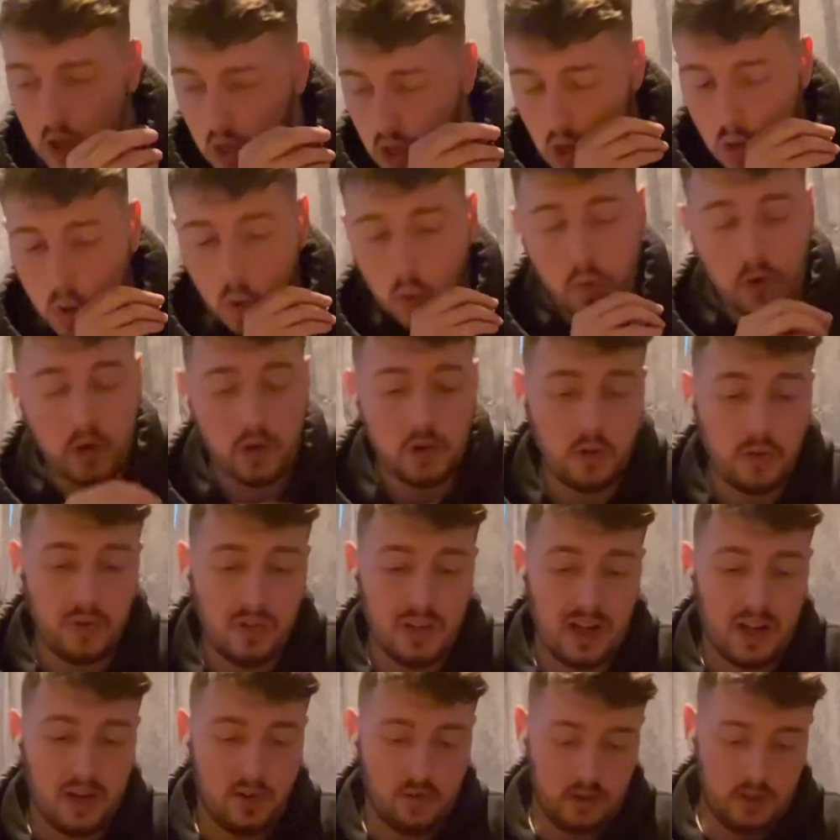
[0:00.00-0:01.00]
what we're going to do
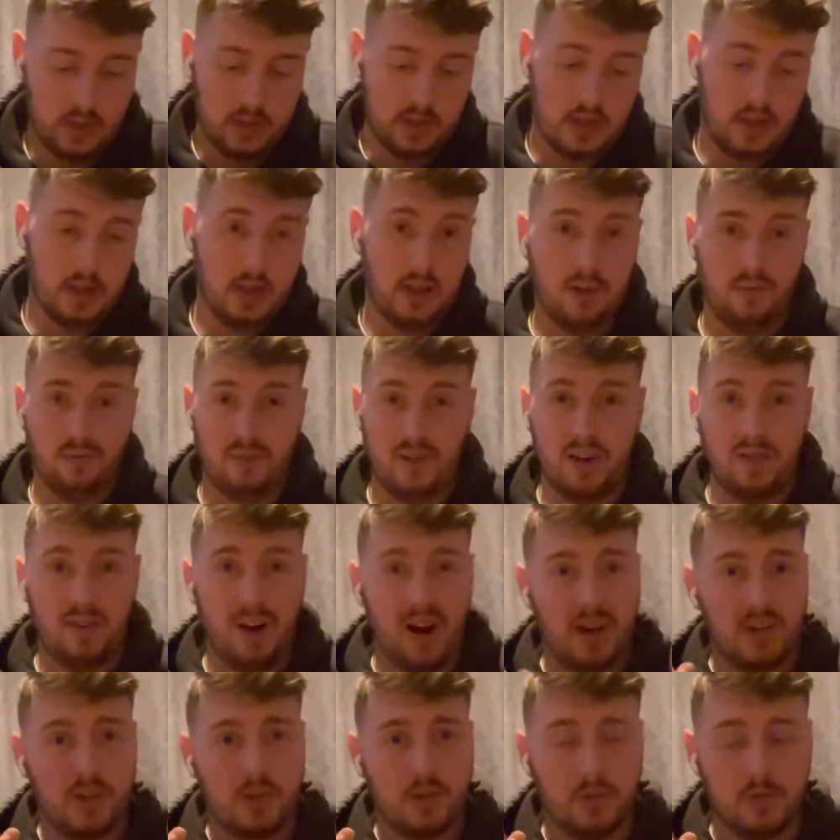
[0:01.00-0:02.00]
now is get the rear
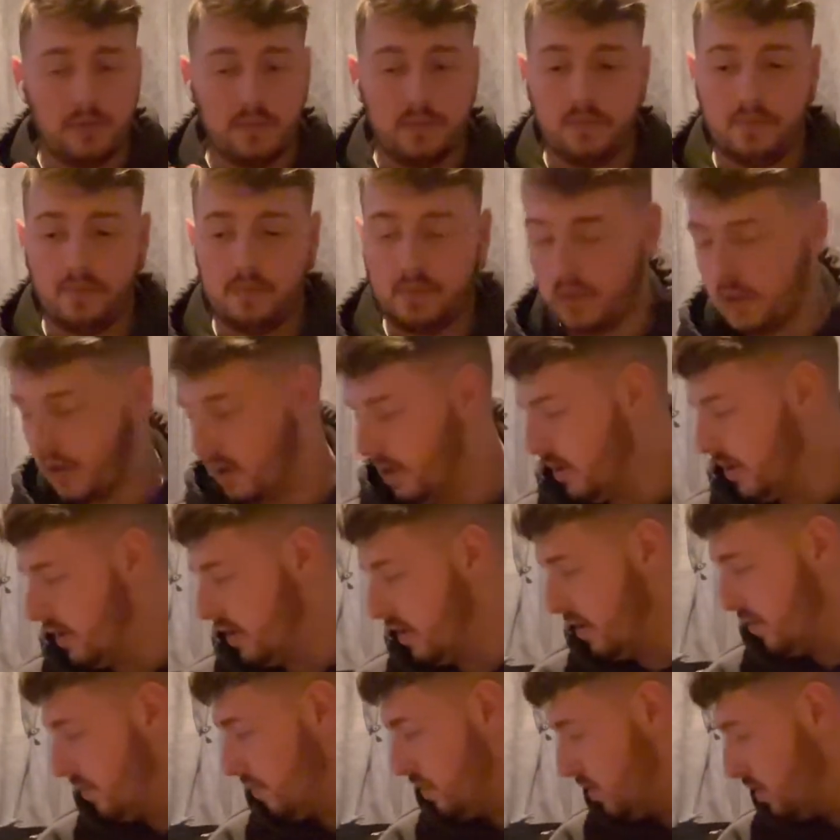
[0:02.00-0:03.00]
axle,
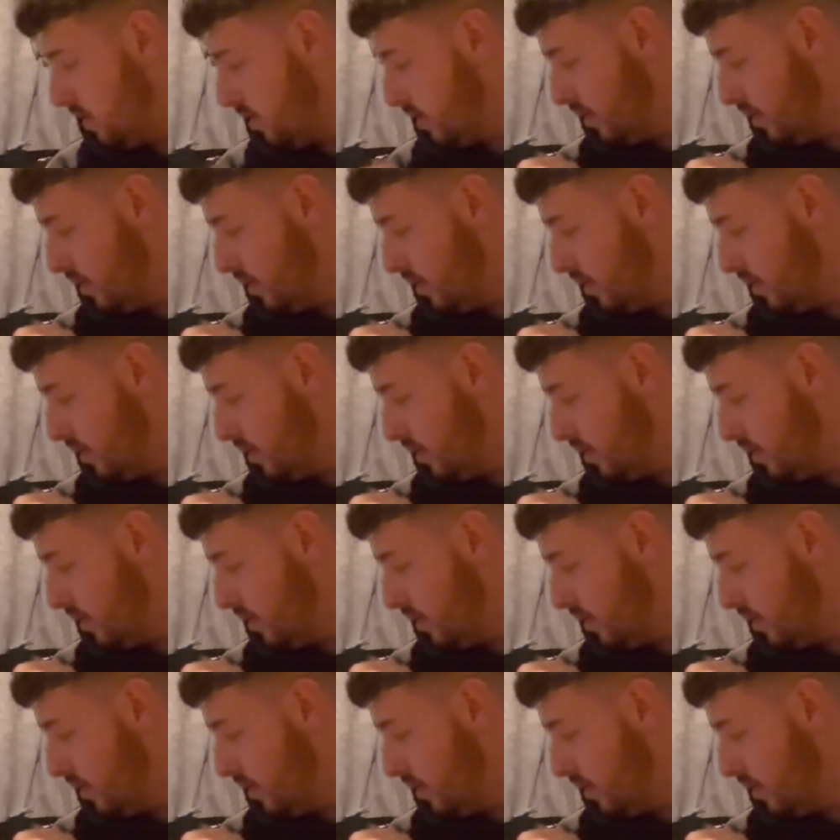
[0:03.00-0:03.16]
and we're